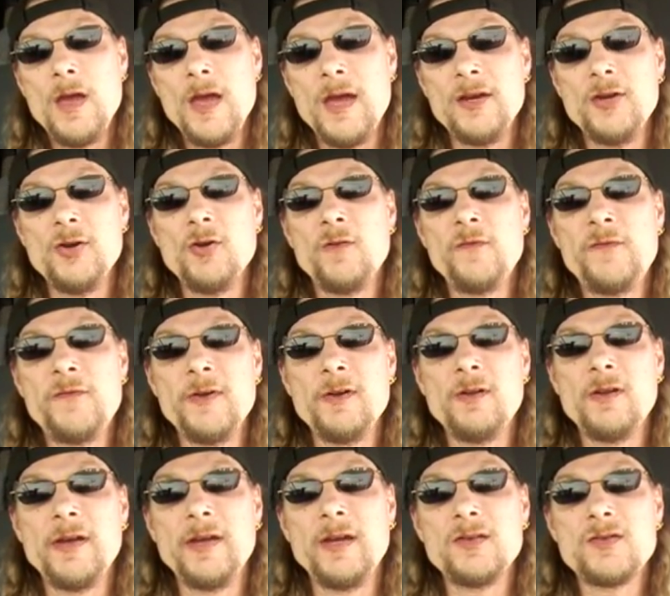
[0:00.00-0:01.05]
and you don't
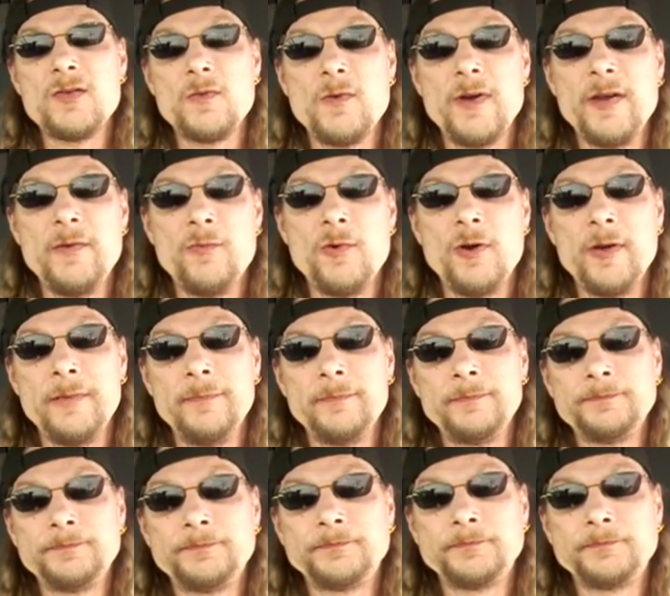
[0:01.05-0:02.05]
feel like it's the right one